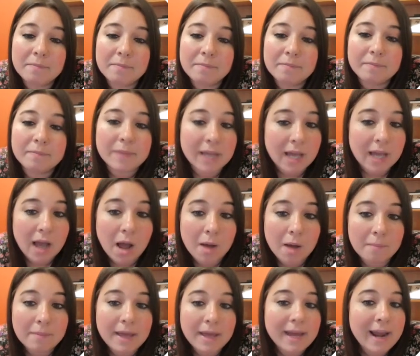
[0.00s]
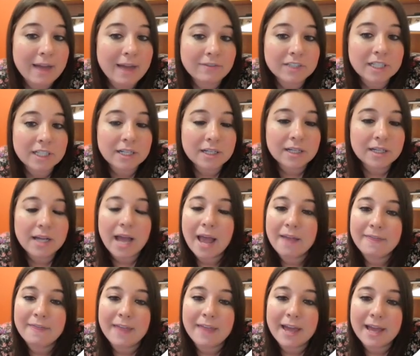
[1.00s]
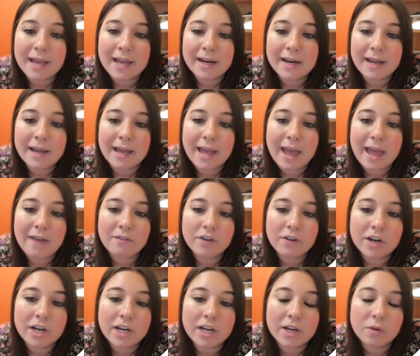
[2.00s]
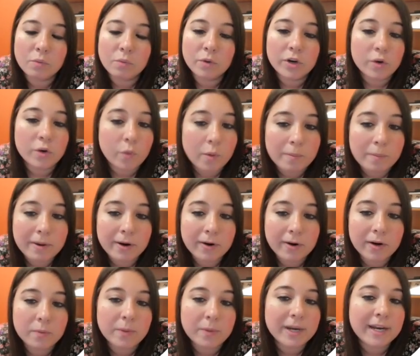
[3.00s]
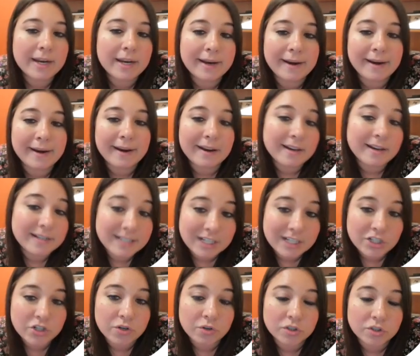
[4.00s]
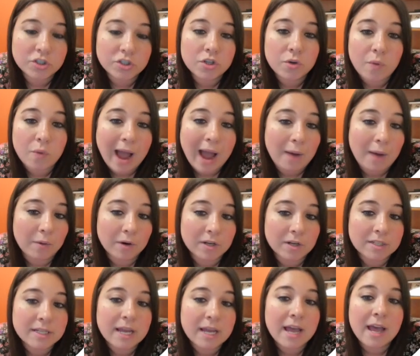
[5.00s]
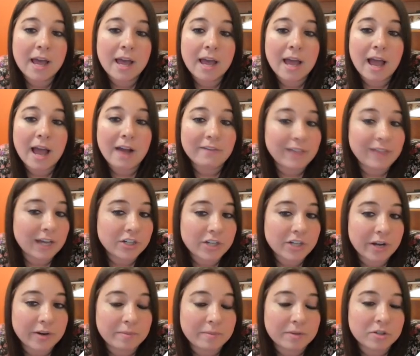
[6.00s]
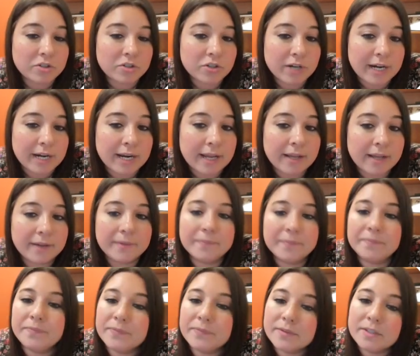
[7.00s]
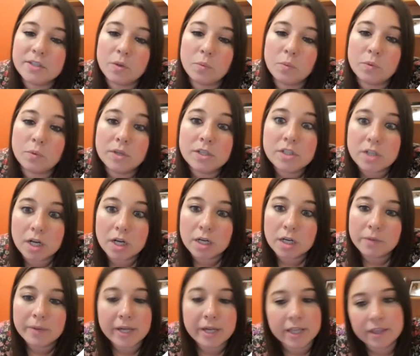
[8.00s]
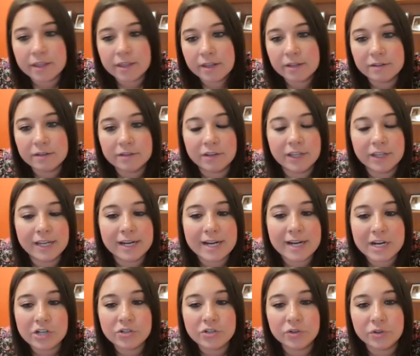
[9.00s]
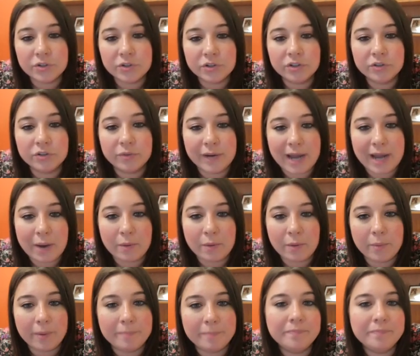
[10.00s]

become an EFTA, and then every renewal period we need an additional 2 hours of that child abuse training. So we'll start with the initial 3-hour one.